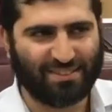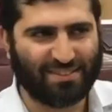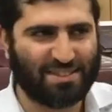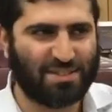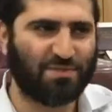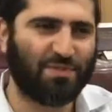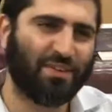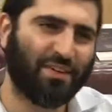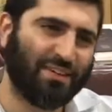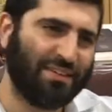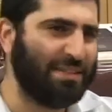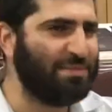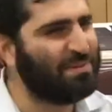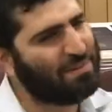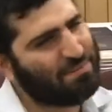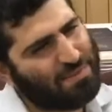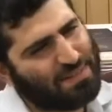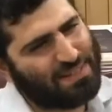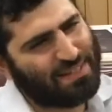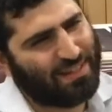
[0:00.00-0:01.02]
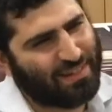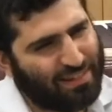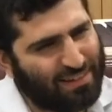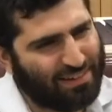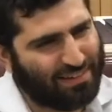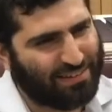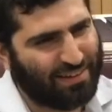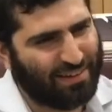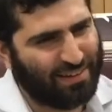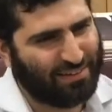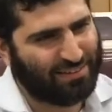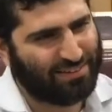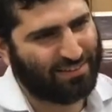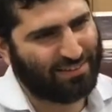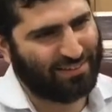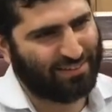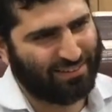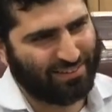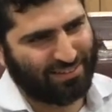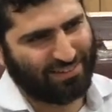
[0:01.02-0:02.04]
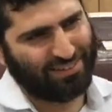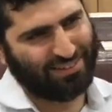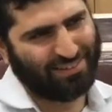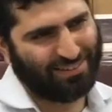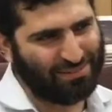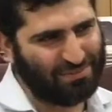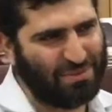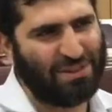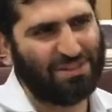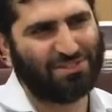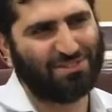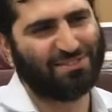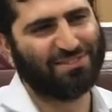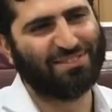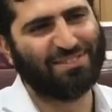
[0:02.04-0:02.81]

Sfaradim eat besari. They eat uh, meat.